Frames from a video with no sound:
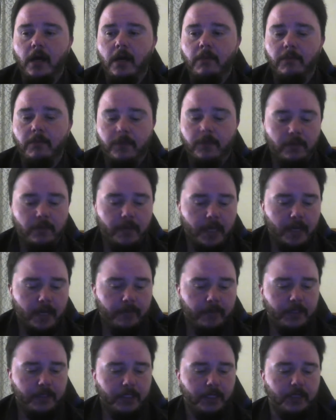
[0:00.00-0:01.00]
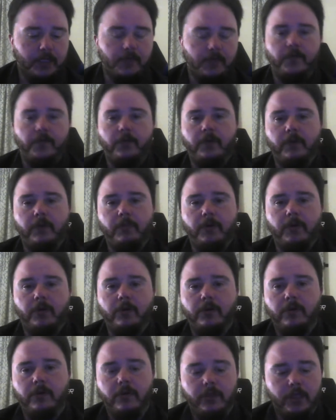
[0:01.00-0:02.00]
Um, you may have to change your phone
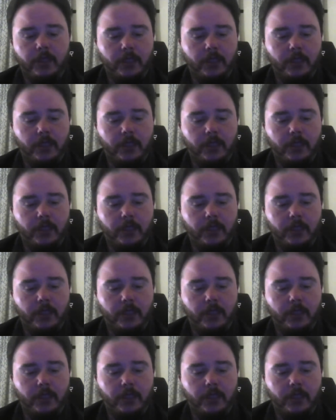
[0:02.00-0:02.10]
number.